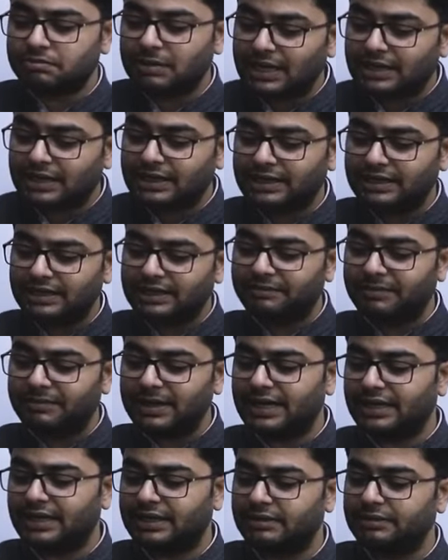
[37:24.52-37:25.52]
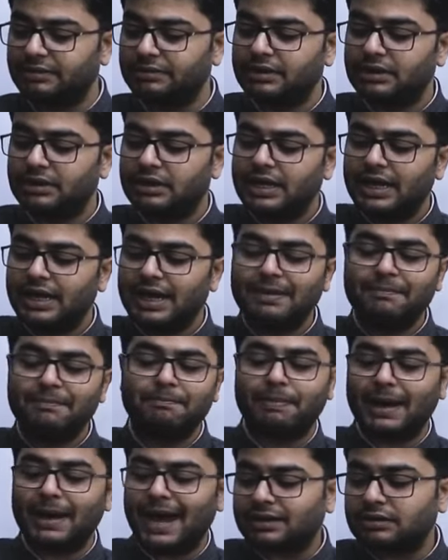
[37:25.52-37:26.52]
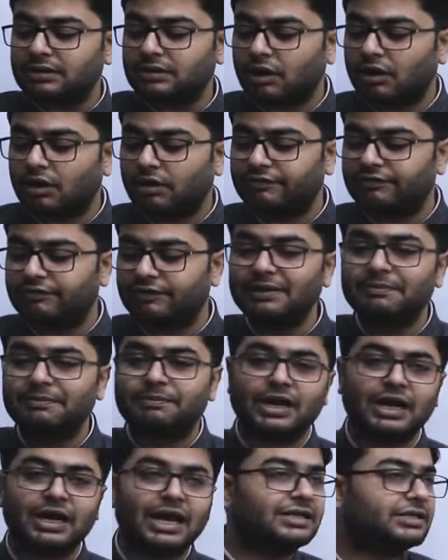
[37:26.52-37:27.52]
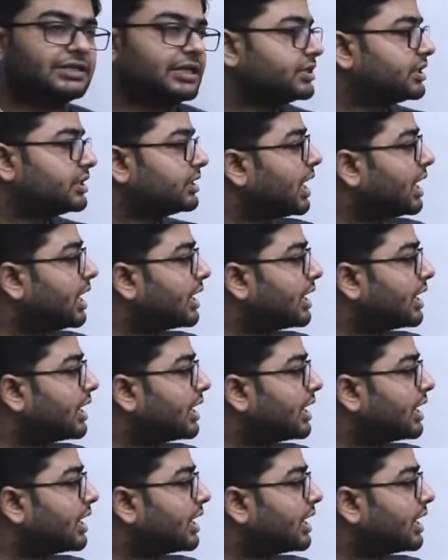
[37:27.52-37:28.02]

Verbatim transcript: market debate, impact of liberalization.